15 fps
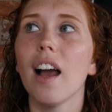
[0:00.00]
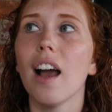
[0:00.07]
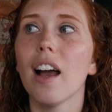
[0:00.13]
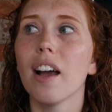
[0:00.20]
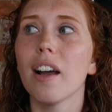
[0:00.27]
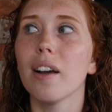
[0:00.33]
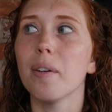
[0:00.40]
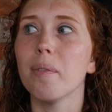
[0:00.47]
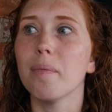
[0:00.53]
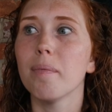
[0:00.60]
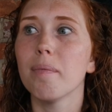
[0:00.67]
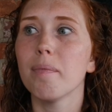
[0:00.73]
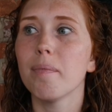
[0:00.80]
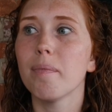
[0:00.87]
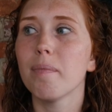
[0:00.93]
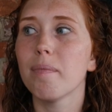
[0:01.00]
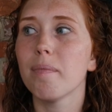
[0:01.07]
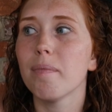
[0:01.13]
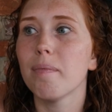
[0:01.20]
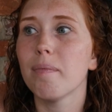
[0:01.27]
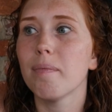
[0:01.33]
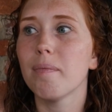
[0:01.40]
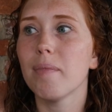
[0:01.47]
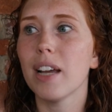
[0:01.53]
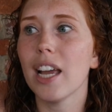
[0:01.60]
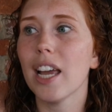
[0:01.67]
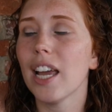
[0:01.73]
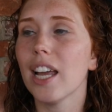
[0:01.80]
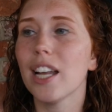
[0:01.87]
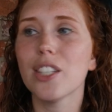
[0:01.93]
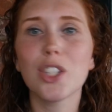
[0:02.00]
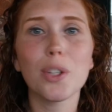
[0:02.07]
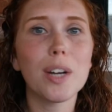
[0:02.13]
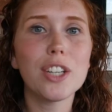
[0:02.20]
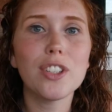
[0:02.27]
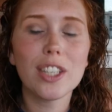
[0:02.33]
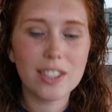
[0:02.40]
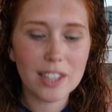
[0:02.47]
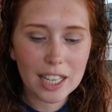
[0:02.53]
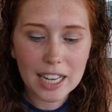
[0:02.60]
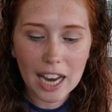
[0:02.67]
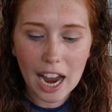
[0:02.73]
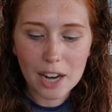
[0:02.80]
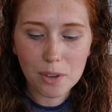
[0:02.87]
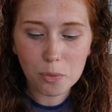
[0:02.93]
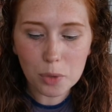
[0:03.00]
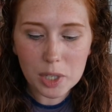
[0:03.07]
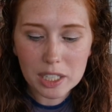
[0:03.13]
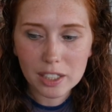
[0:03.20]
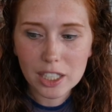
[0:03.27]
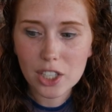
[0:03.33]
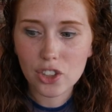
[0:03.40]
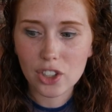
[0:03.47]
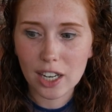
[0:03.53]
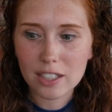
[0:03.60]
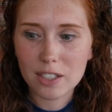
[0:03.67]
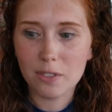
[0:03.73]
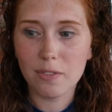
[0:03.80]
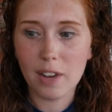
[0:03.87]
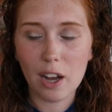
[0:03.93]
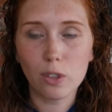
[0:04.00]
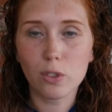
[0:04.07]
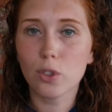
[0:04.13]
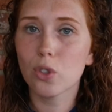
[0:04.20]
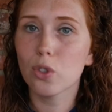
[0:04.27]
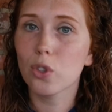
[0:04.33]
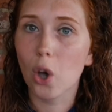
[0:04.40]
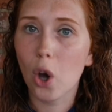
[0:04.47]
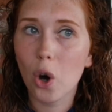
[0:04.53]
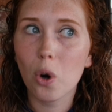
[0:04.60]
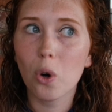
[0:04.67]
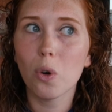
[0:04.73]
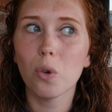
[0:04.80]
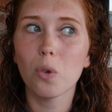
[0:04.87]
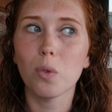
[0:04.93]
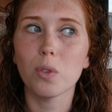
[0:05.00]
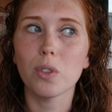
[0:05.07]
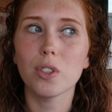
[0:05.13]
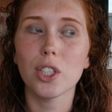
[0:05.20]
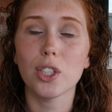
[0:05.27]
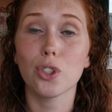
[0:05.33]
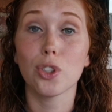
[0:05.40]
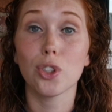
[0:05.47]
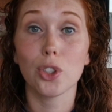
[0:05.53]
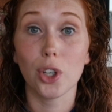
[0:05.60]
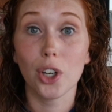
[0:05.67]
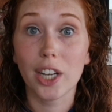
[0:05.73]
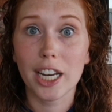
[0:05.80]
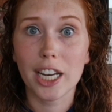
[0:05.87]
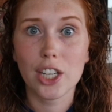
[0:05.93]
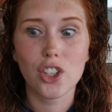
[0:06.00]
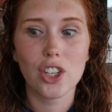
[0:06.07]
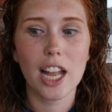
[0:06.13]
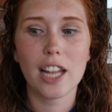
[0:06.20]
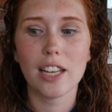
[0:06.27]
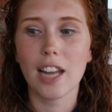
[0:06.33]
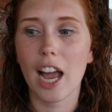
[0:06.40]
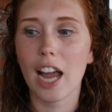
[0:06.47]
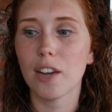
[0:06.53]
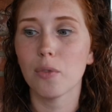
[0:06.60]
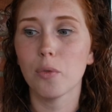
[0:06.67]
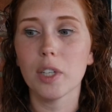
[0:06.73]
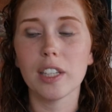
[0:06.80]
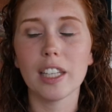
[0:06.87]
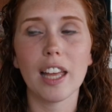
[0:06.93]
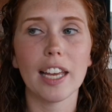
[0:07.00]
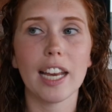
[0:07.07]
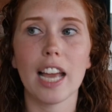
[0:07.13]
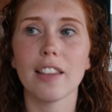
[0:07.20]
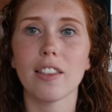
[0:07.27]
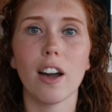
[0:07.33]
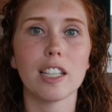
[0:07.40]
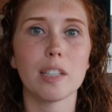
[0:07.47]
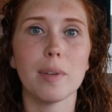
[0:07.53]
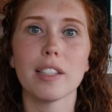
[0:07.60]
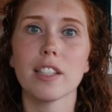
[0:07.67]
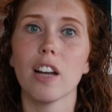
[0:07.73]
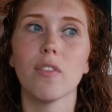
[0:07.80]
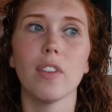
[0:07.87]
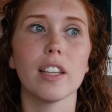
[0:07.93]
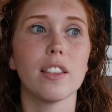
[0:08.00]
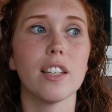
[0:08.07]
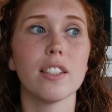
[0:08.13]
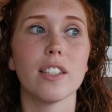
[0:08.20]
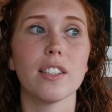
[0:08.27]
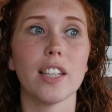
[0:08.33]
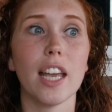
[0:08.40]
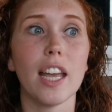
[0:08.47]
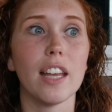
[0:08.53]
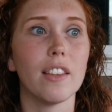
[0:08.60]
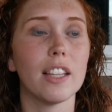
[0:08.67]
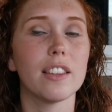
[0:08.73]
And so I really just felt so discouraged, and I really, like, I thought to myself, like, this is it.